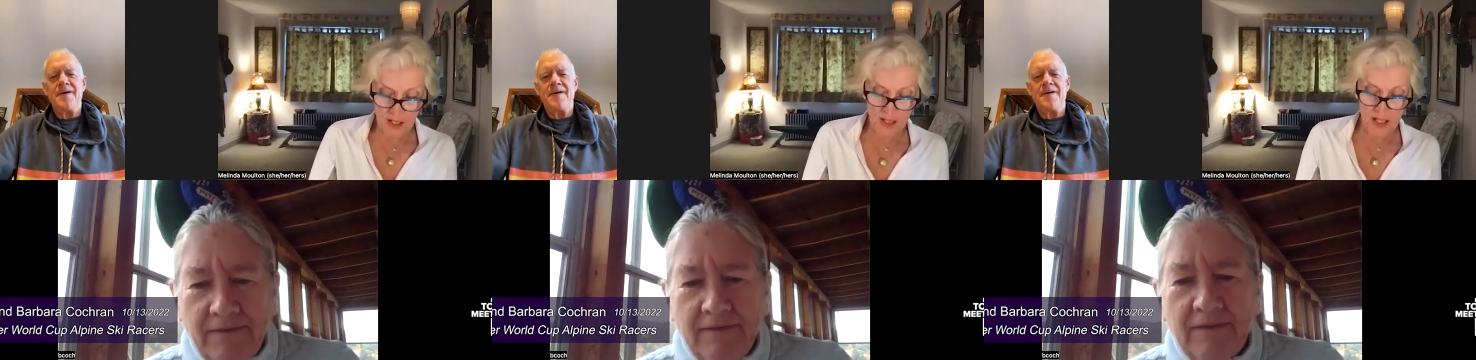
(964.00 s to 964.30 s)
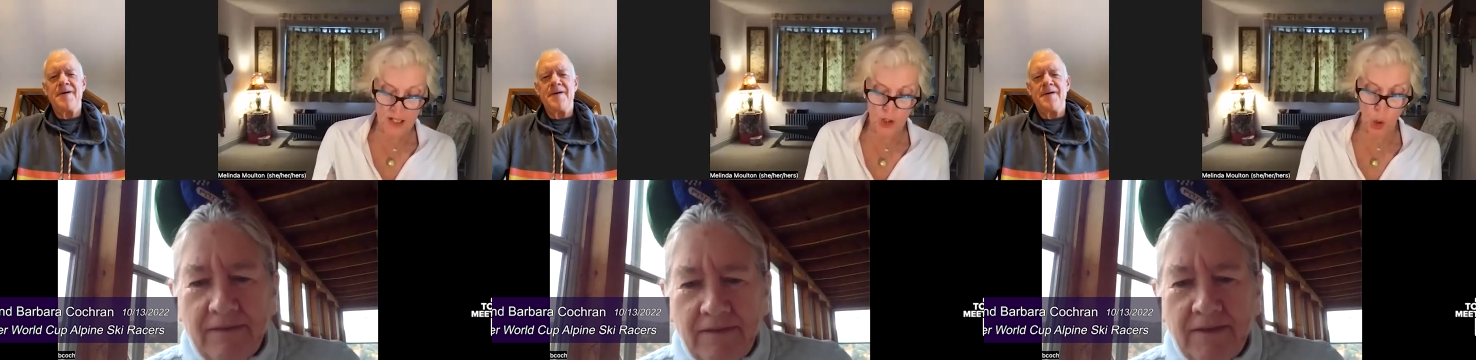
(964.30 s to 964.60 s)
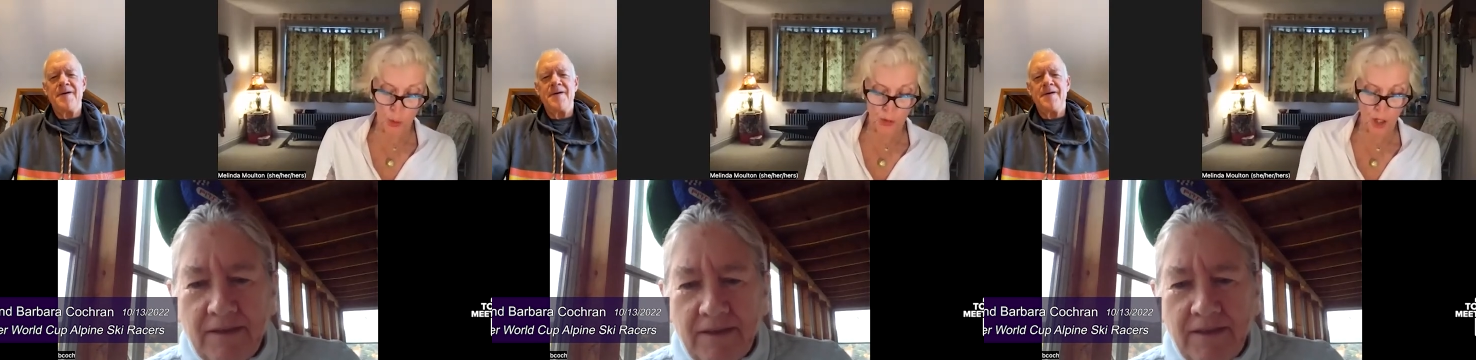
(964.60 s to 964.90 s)
Speaker 1: business,
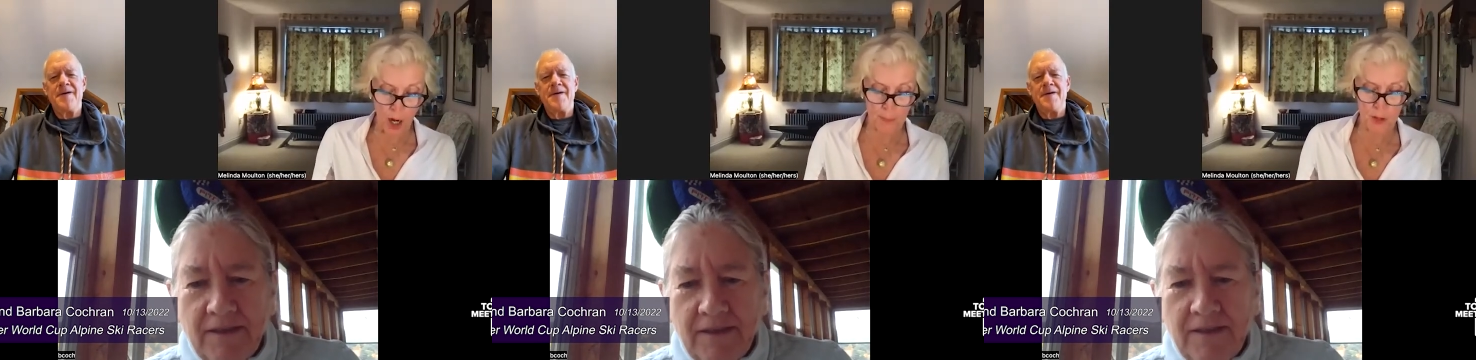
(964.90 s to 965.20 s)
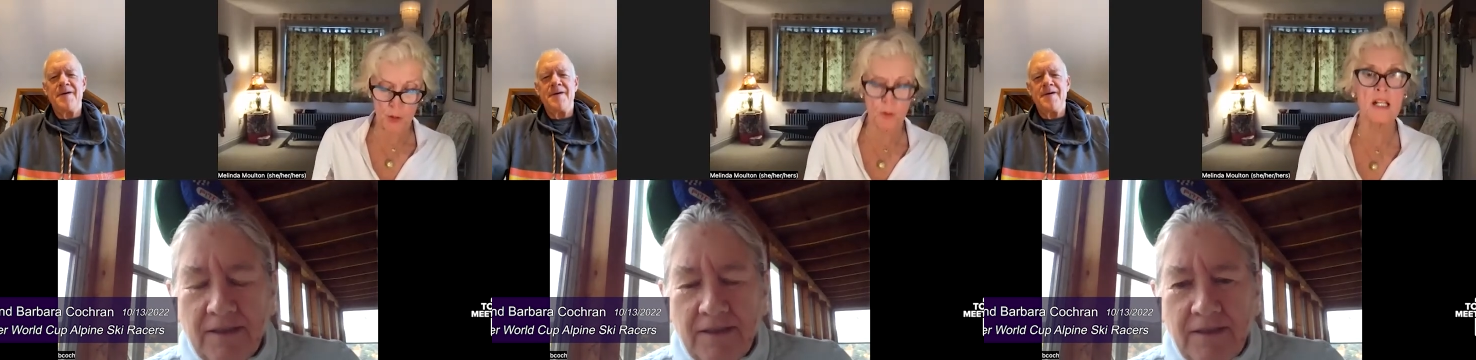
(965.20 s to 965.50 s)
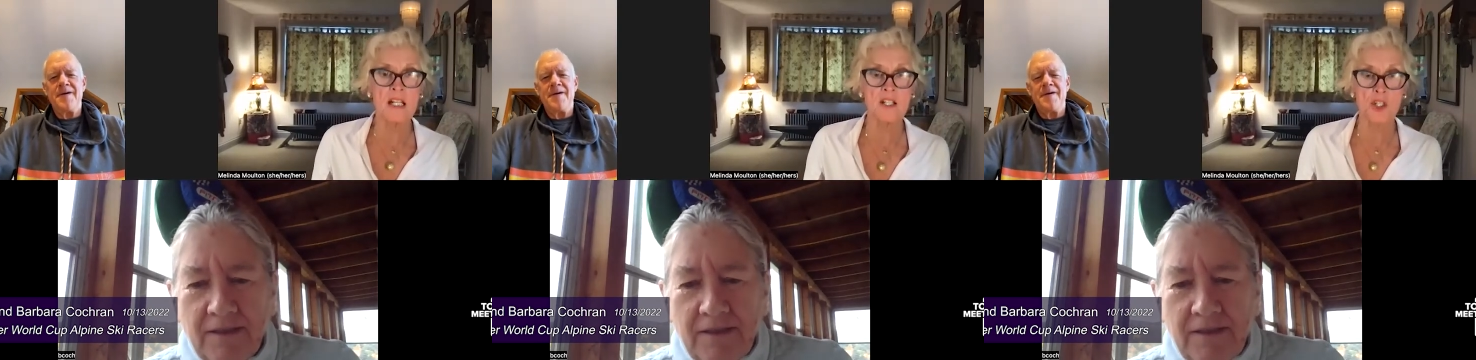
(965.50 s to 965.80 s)
Golden
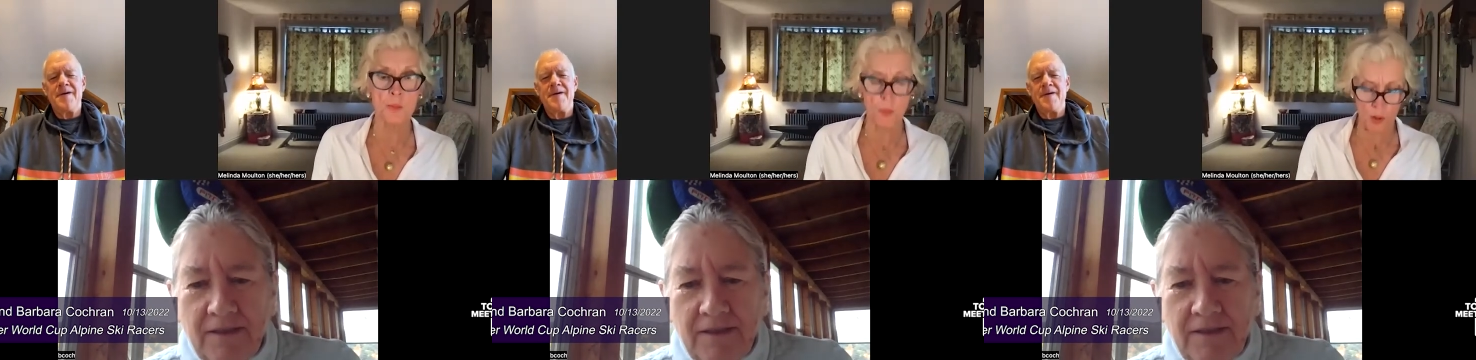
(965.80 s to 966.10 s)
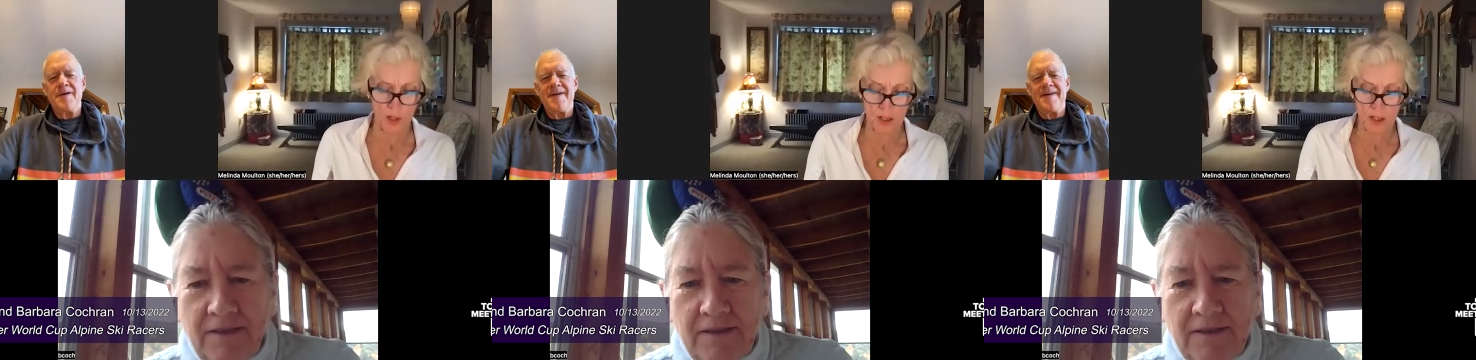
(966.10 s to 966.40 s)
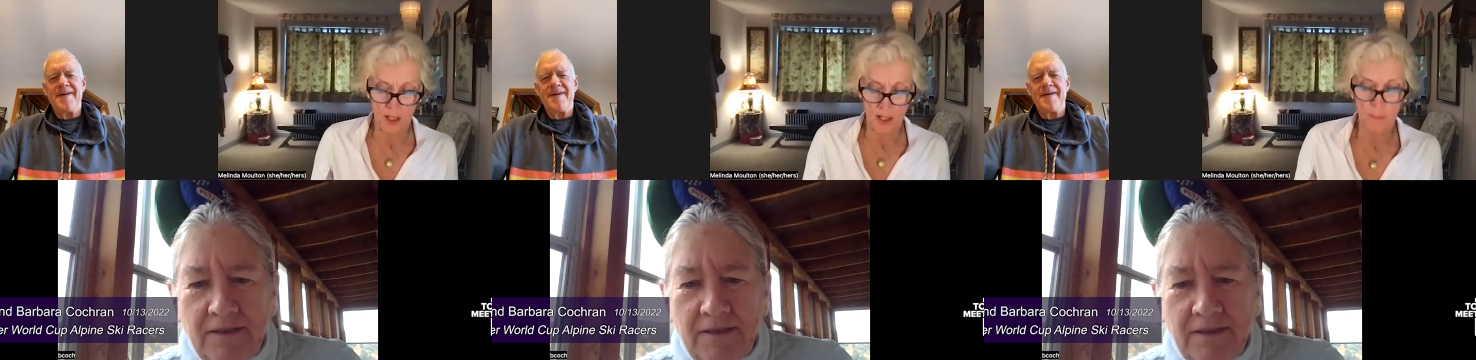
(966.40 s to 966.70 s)
Opportunities in Sports,
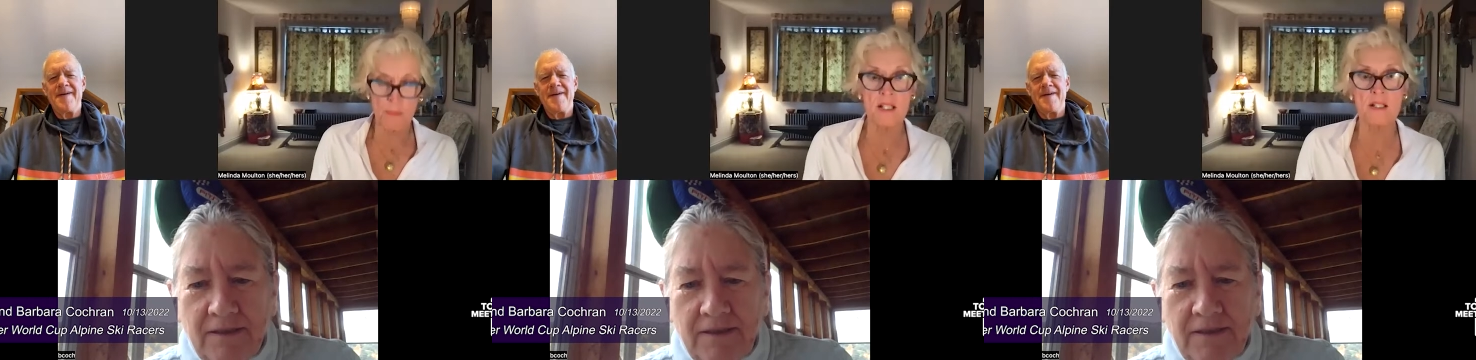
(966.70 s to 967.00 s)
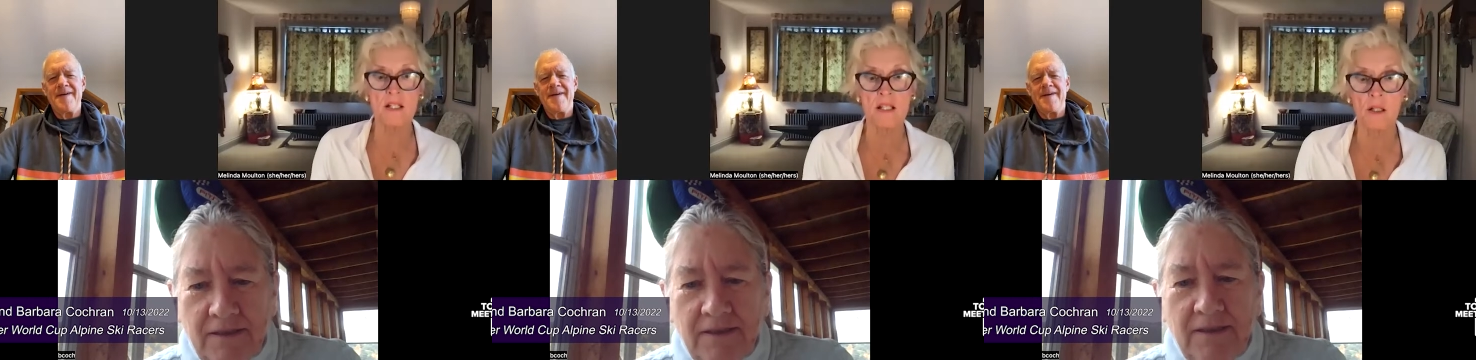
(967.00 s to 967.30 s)
Business,